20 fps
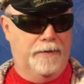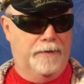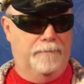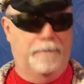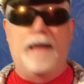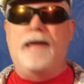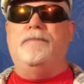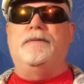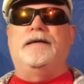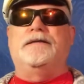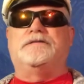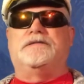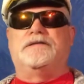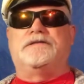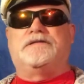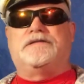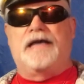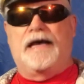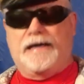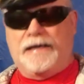maybe it's a
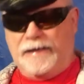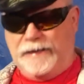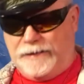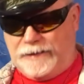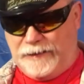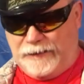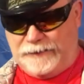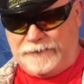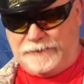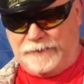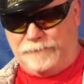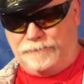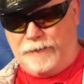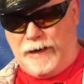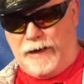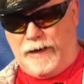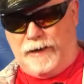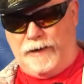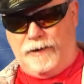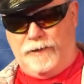second cousin
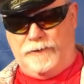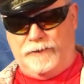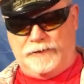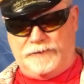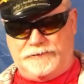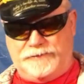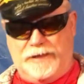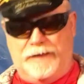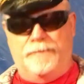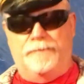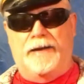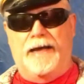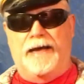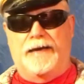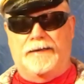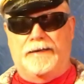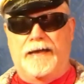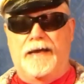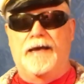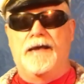Barlow or something
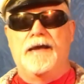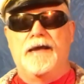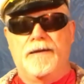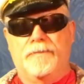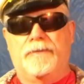like that.